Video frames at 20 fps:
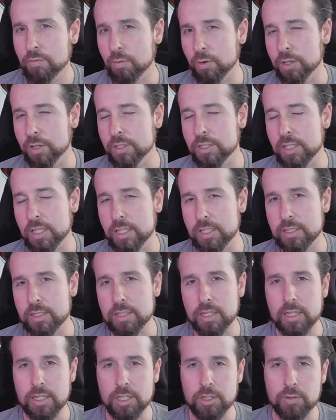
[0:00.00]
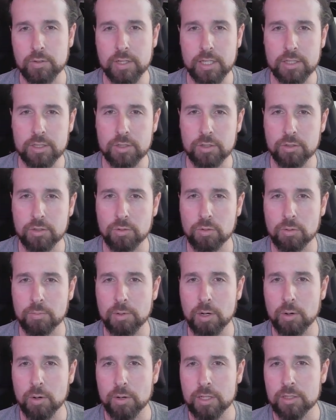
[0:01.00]
For instance, you need to
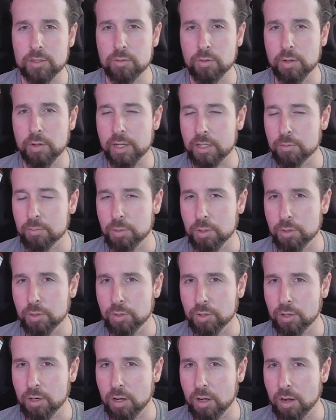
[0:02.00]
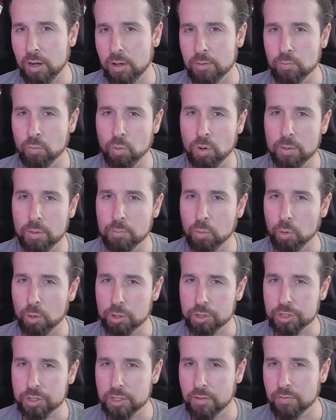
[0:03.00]
remote into a computer on one
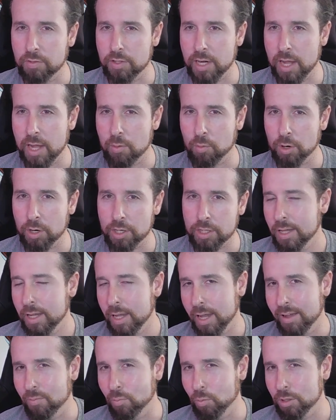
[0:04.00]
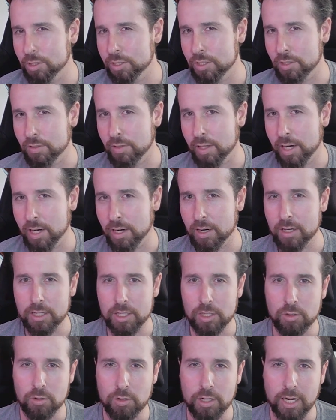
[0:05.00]
portion of the network, and once you're there,
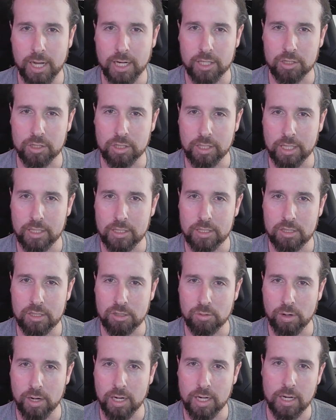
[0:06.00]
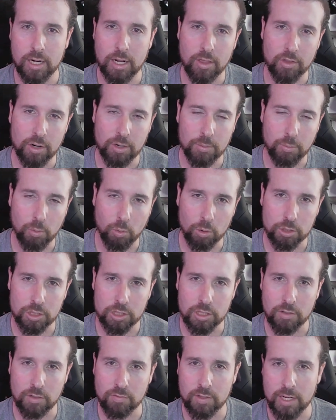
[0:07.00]
you can actually get to another
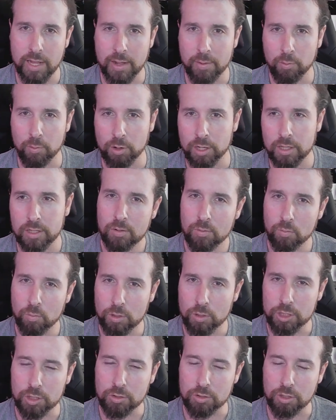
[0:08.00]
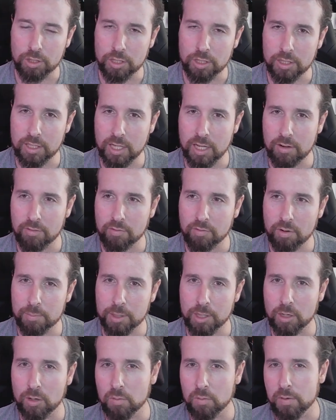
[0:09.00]
portion of the network, which you couldn't get from
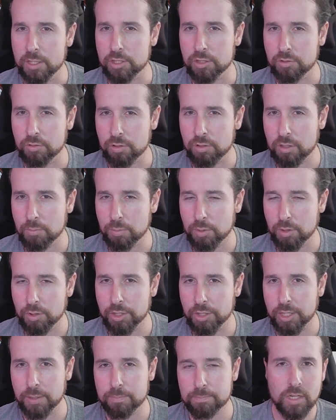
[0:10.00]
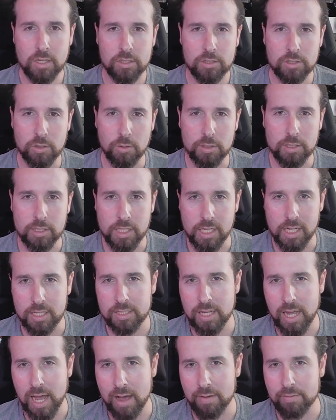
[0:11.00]
your original computer. So it
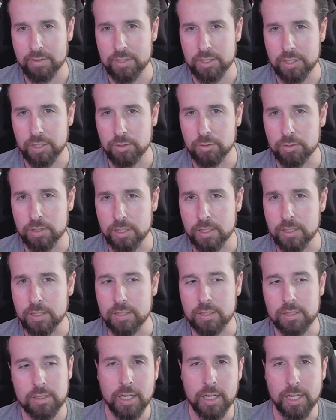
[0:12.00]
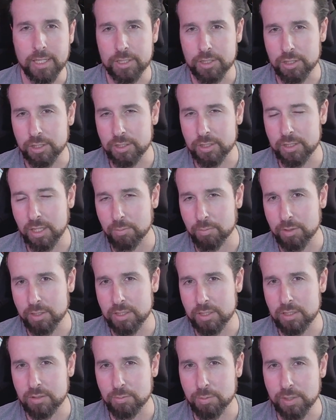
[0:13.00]
does have its uses. It's just something
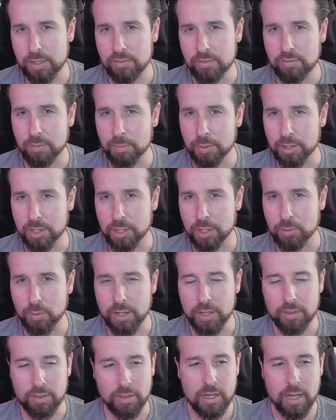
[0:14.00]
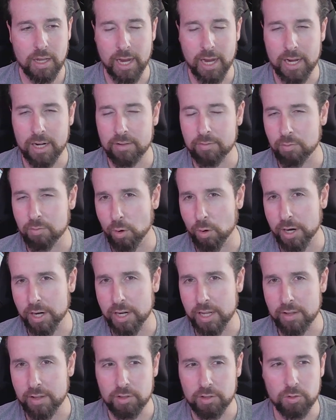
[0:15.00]
to be familiar with and avoid
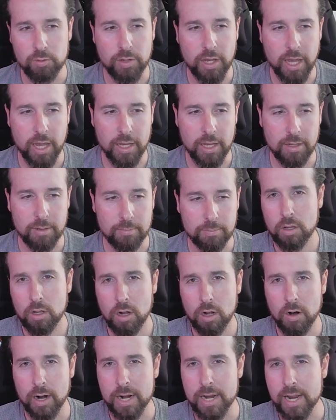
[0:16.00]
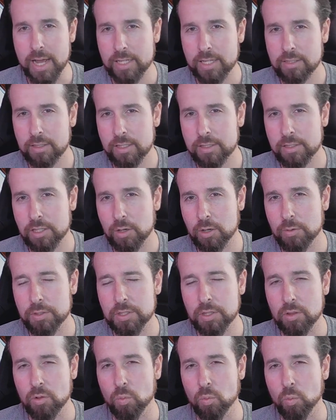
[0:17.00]
if you can. All right, next let's go
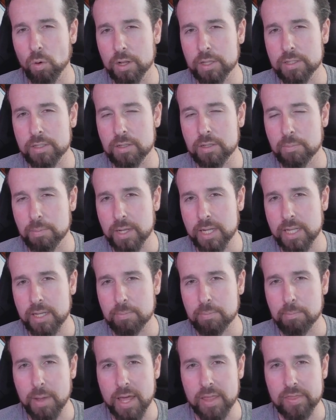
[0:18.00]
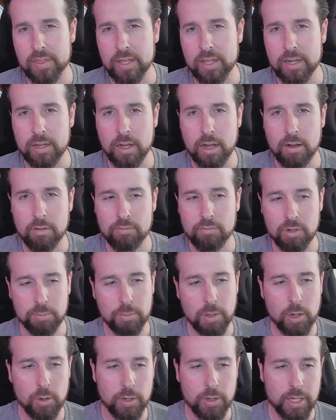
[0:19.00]
into the one-to-many method of
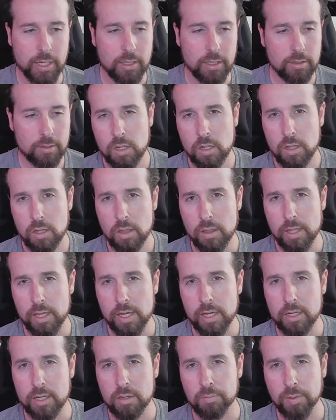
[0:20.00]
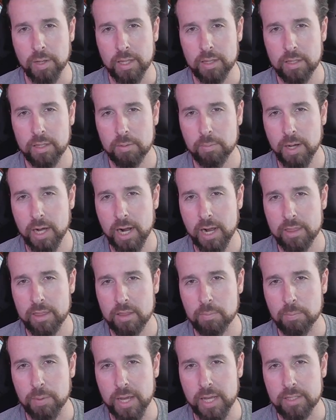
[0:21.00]
remoting. The commandlet behind
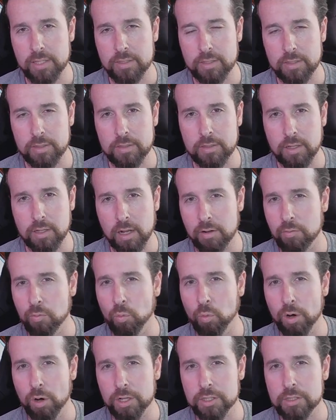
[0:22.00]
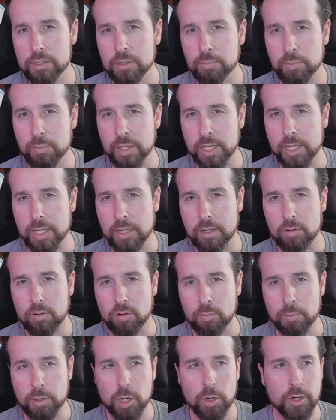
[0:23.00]
the basis of one-to-many
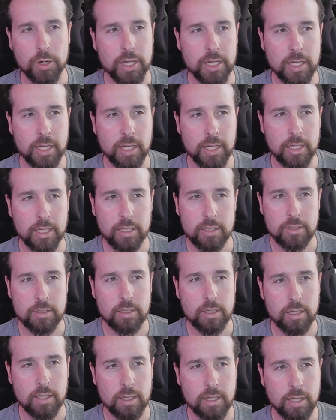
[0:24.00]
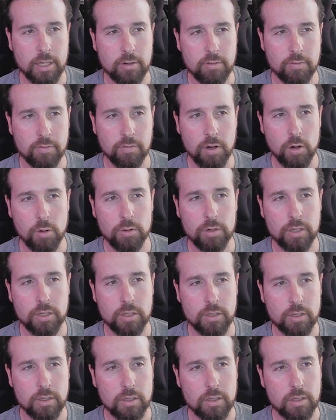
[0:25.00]
remoting is invoke
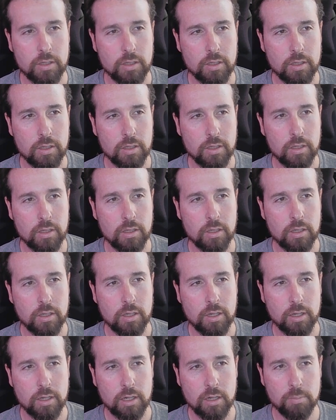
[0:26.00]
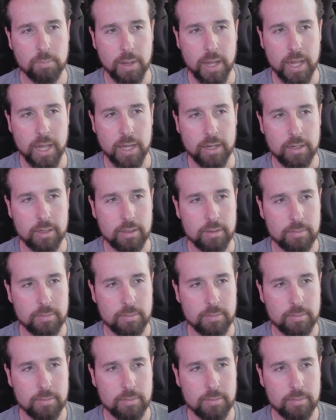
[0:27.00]
command.